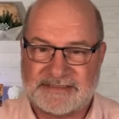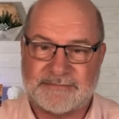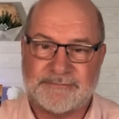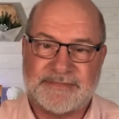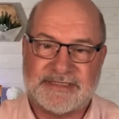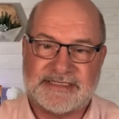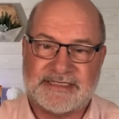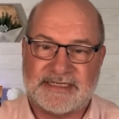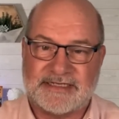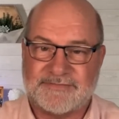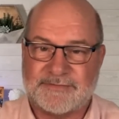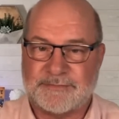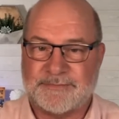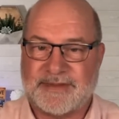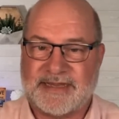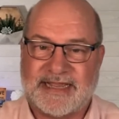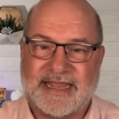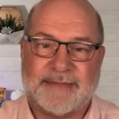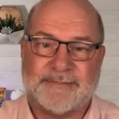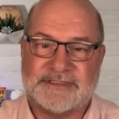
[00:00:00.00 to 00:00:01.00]
and be delivered
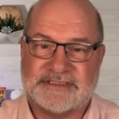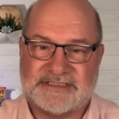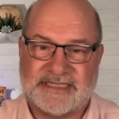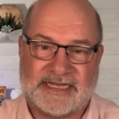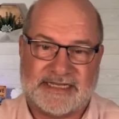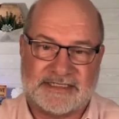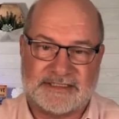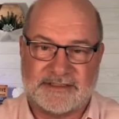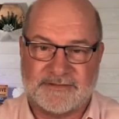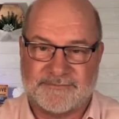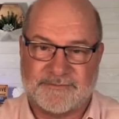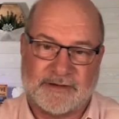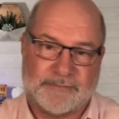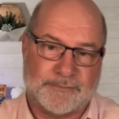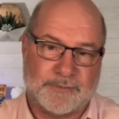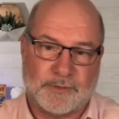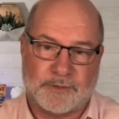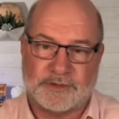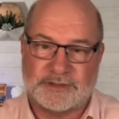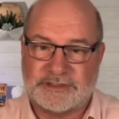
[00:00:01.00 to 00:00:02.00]
by Amazon in your front
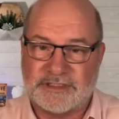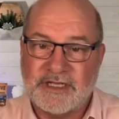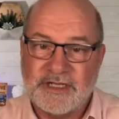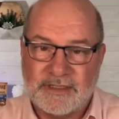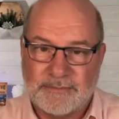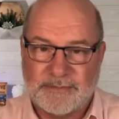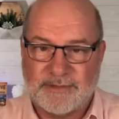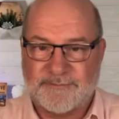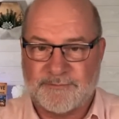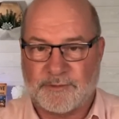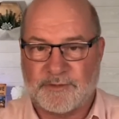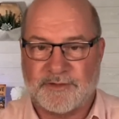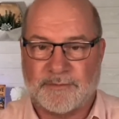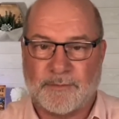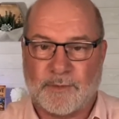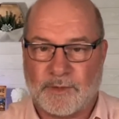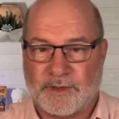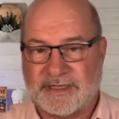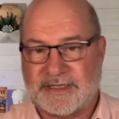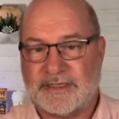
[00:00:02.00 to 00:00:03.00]
porch before the
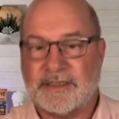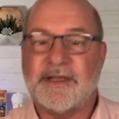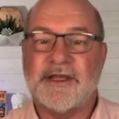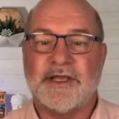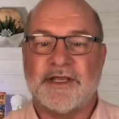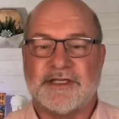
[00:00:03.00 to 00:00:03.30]
morning.